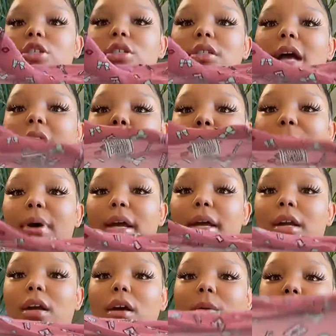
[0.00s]
just like a
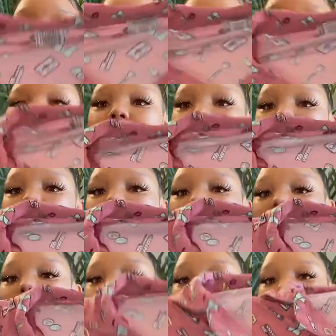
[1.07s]
button-up
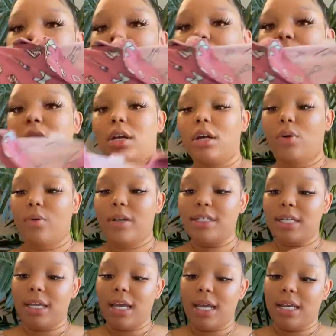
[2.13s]
gown. Once
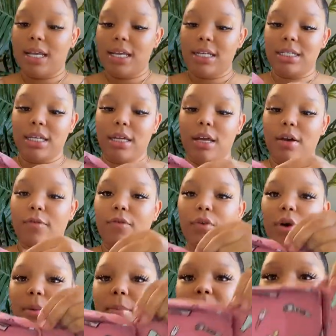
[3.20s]
again, easy
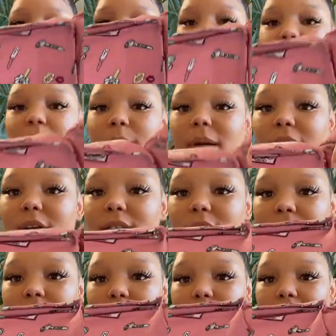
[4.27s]
for breastfeeding because
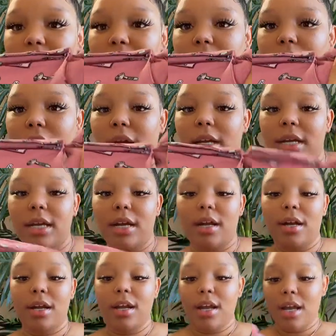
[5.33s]
of the buttons right
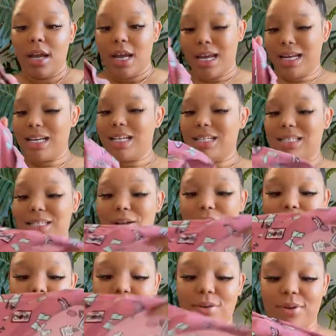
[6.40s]
here. And it is so
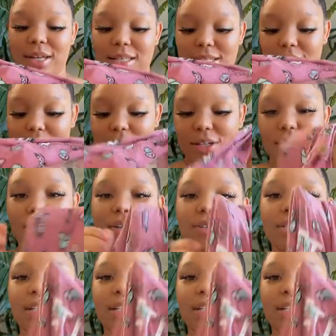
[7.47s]
cute. It says Girls